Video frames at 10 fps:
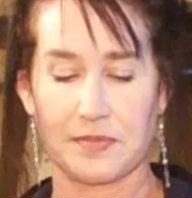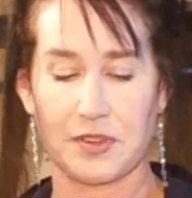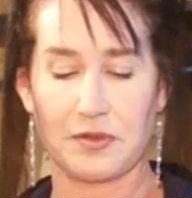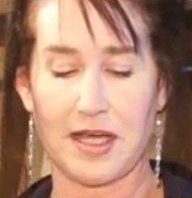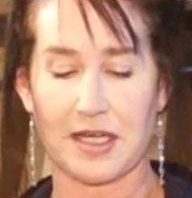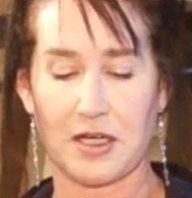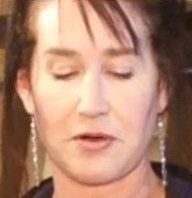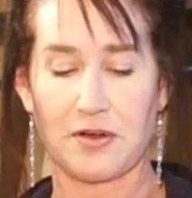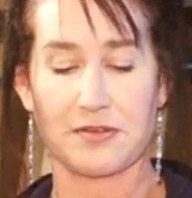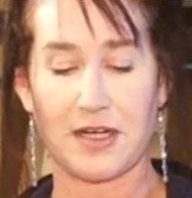Do not go
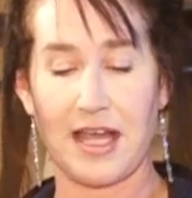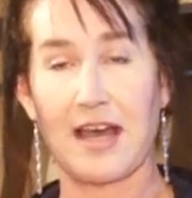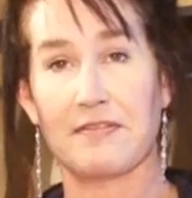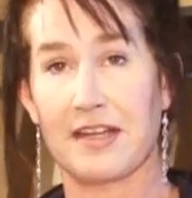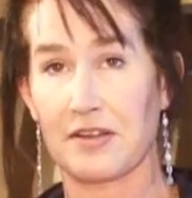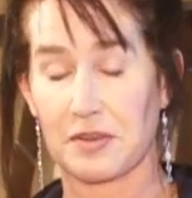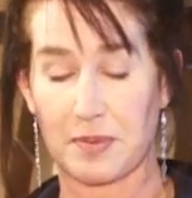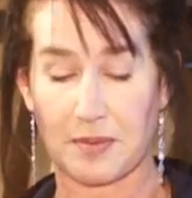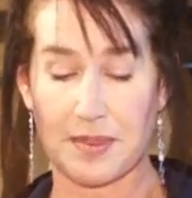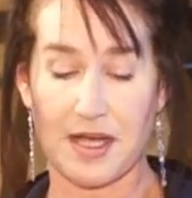over a ½ ounce
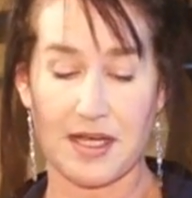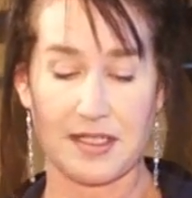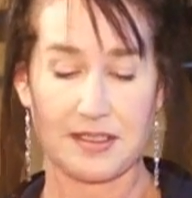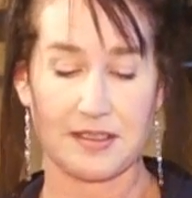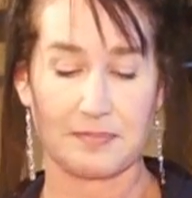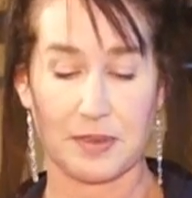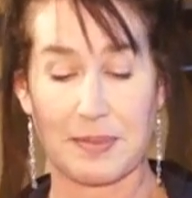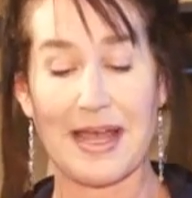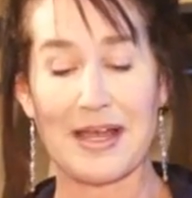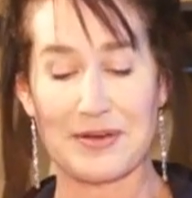per pound,
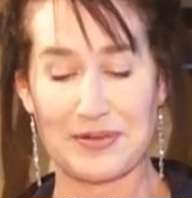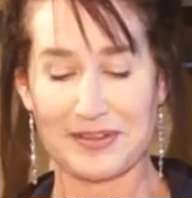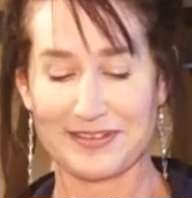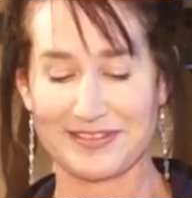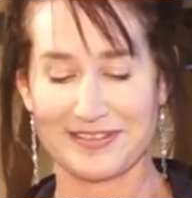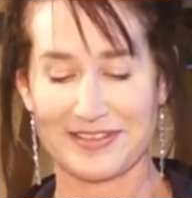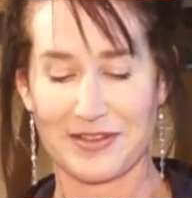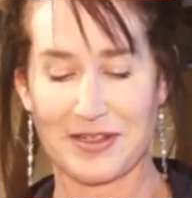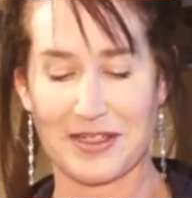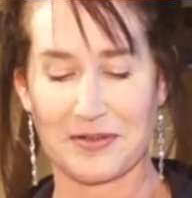
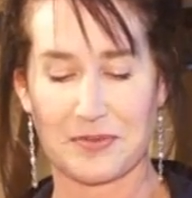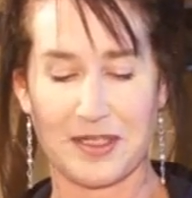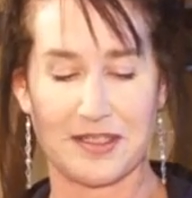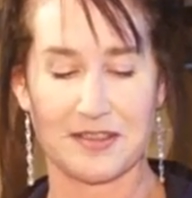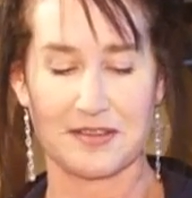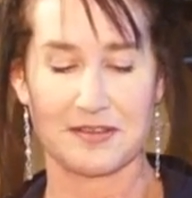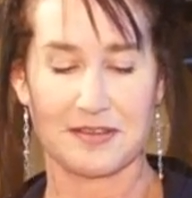or it will,